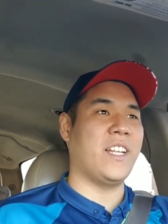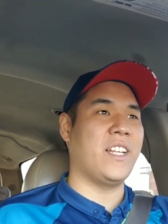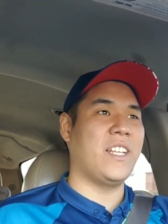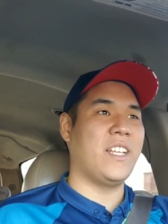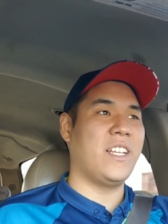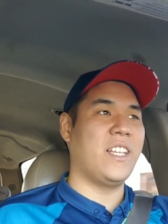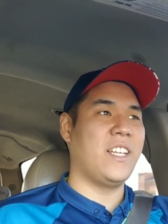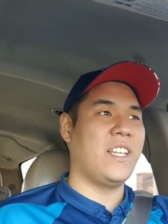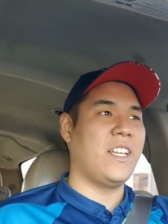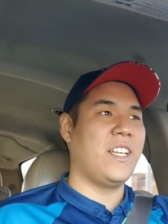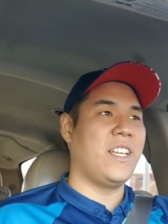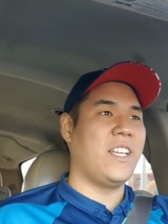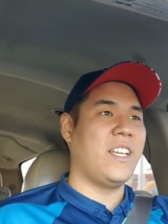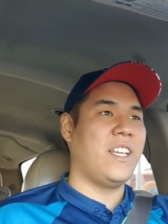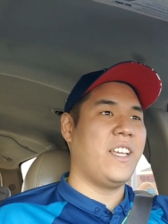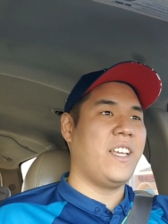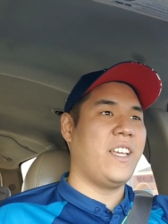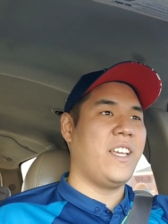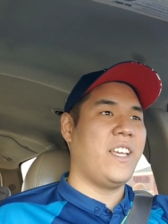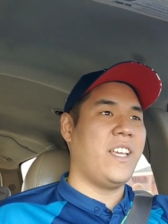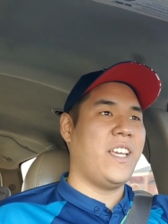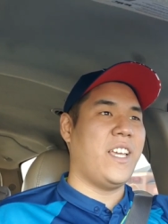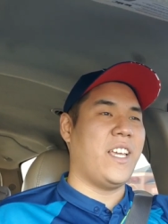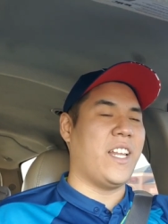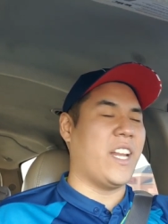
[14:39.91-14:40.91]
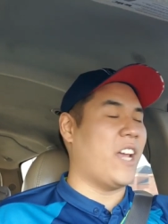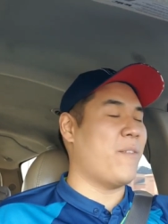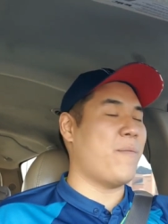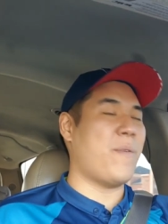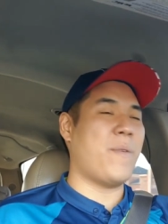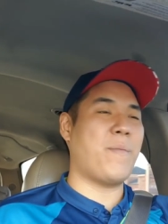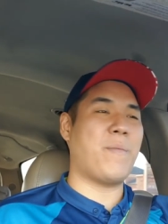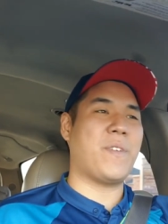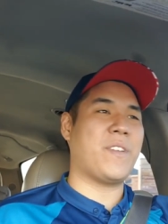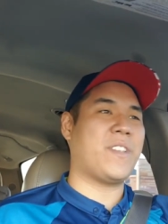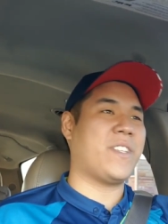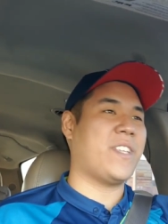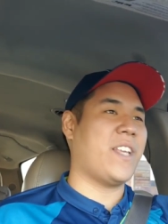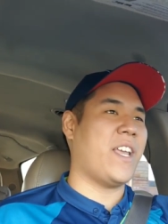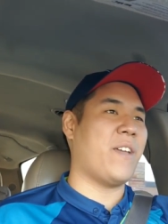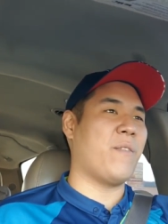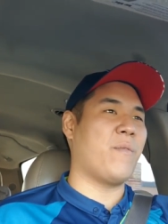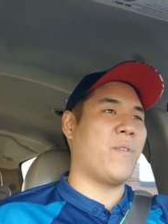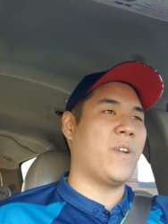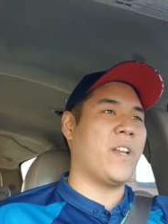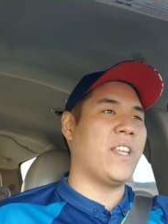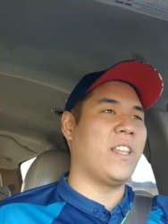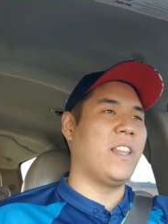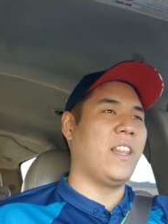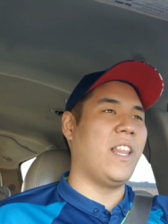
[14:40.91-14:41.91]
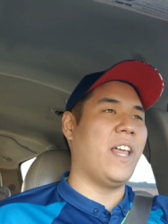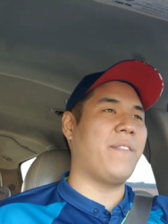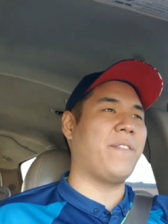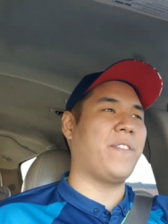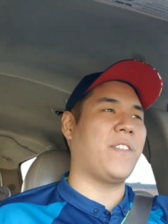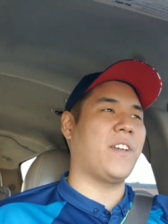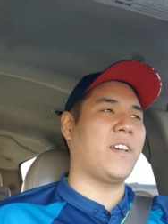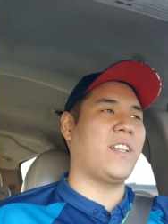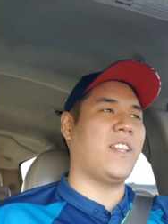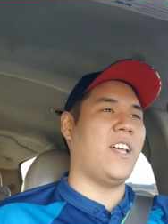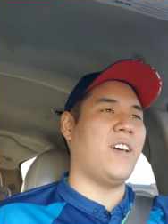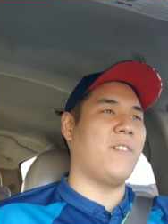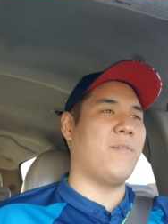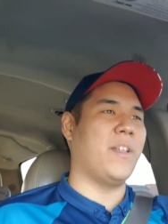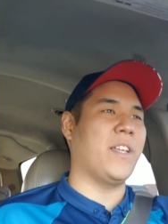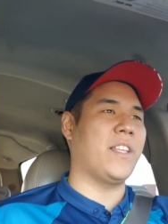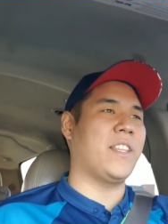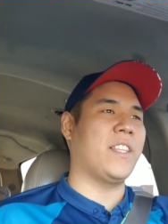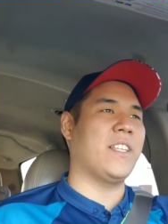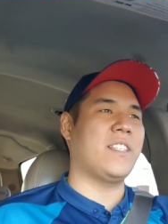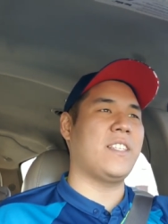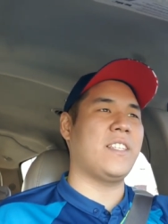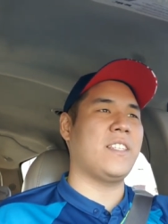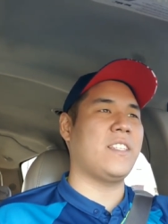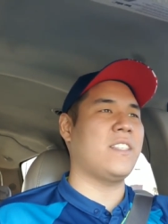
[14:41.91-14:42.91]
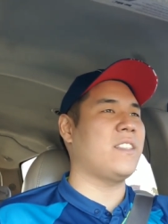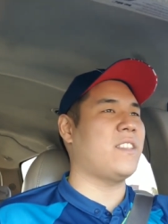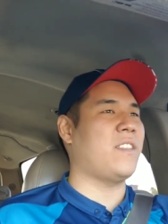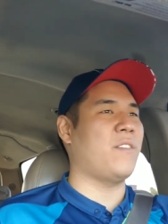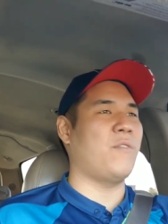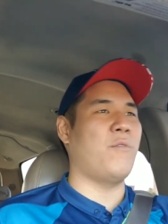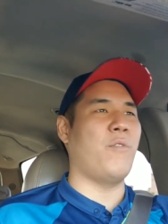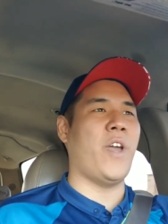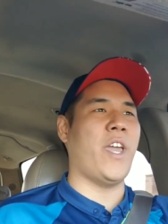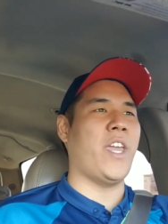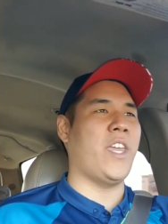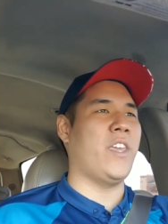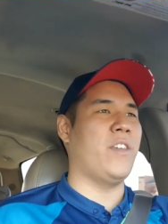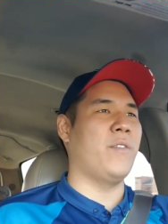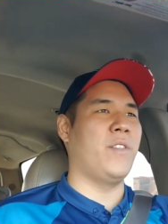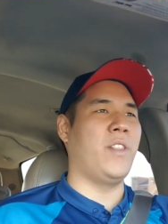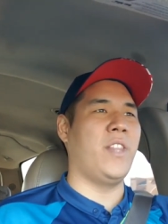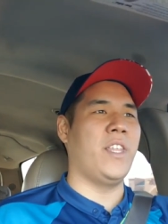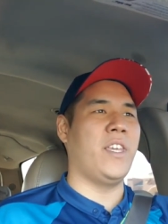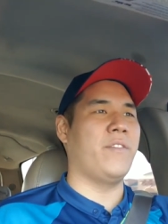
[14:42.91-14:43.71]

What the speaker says: And I remember saying when he left the club, like, this isn't the way you